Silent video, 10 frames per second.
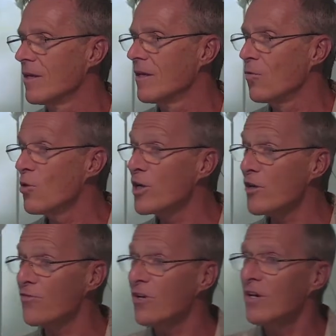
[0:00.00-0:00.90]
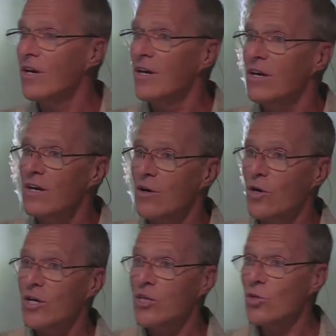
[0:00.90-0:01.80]
What if
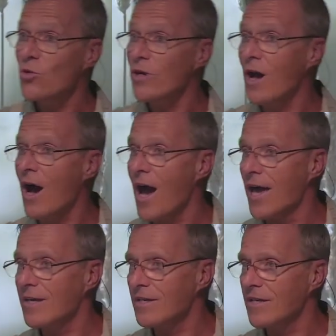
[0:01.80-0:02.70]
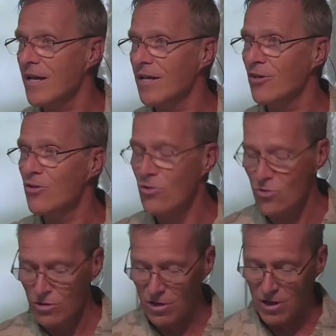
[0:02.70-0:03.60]
you and I could get a new
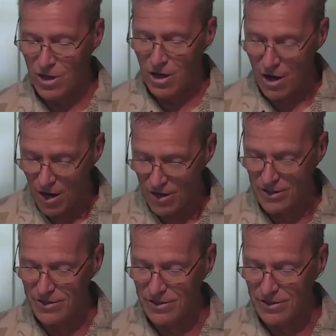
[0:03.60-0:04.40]
heart?